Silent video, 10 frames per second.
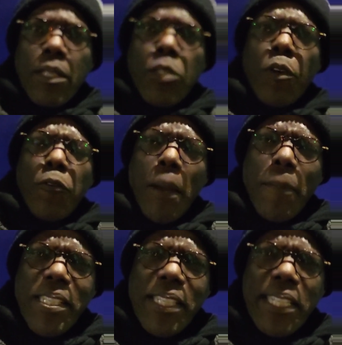If you are
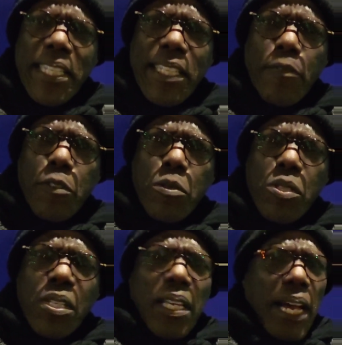passing
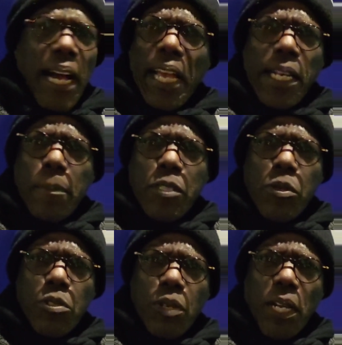interviews, ILEP
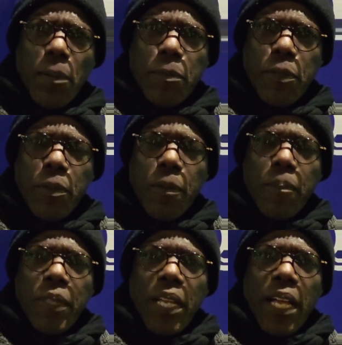is going to help you.
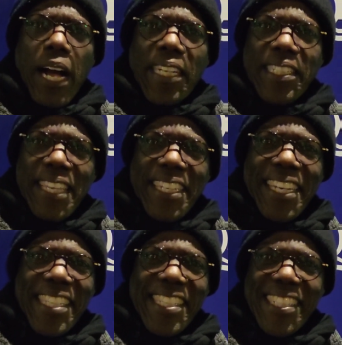And
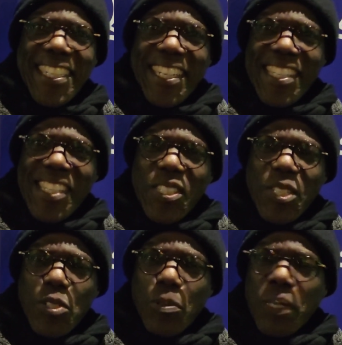then lastly, ladies and
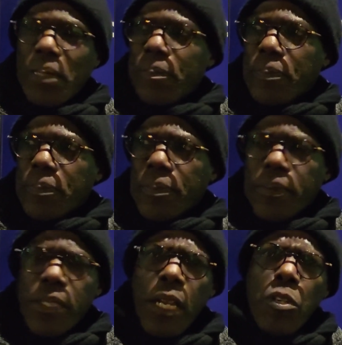gentlemen,
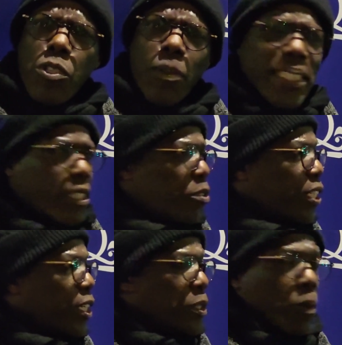I also wanted to
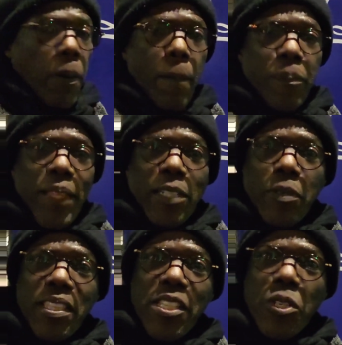tell you that
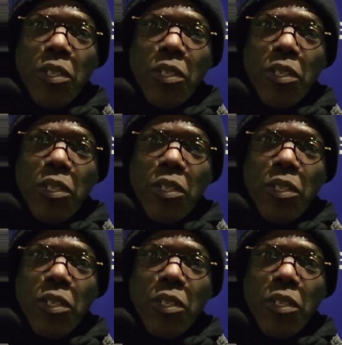with these